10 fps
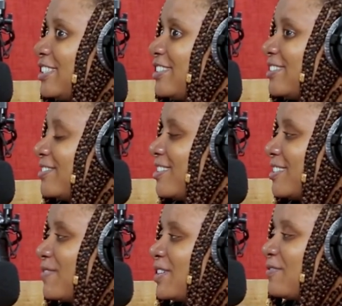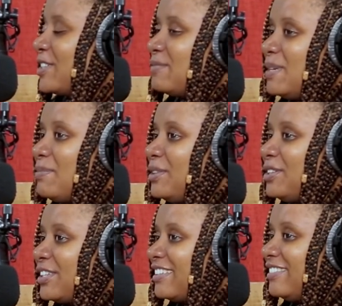look into the stars and wonder if there's people
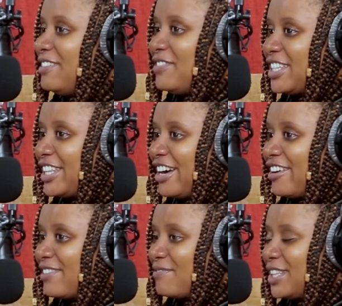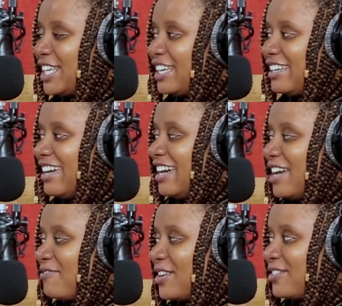living there and
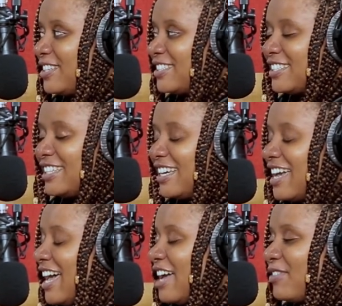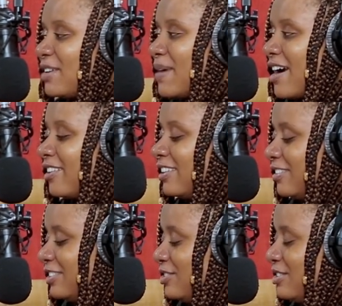if in a
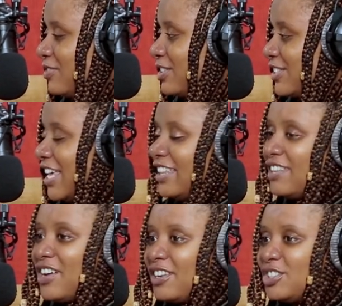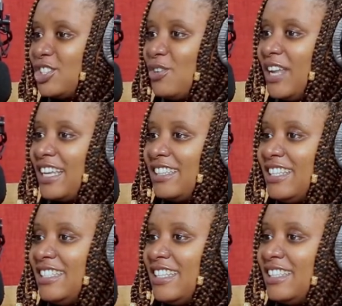parallel universe, they've got a show like
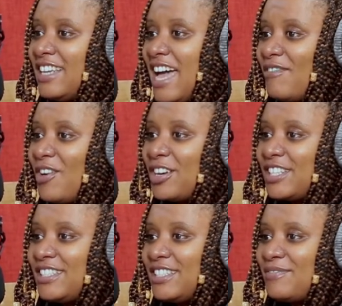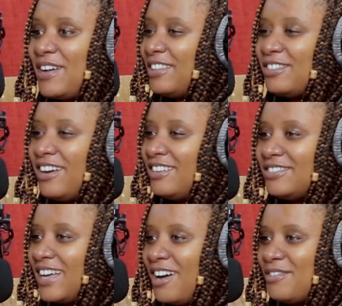this and they have artists as well. You
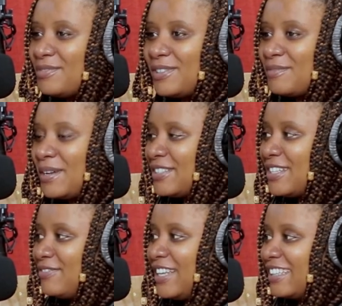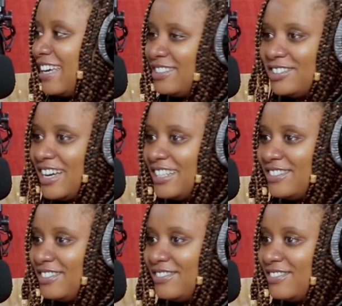know, I always wonder about stuff like that. Do you guys
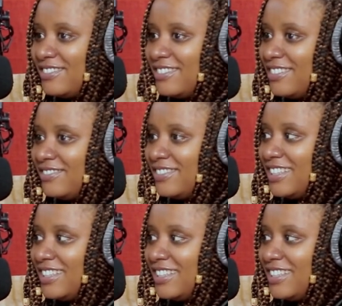do? No?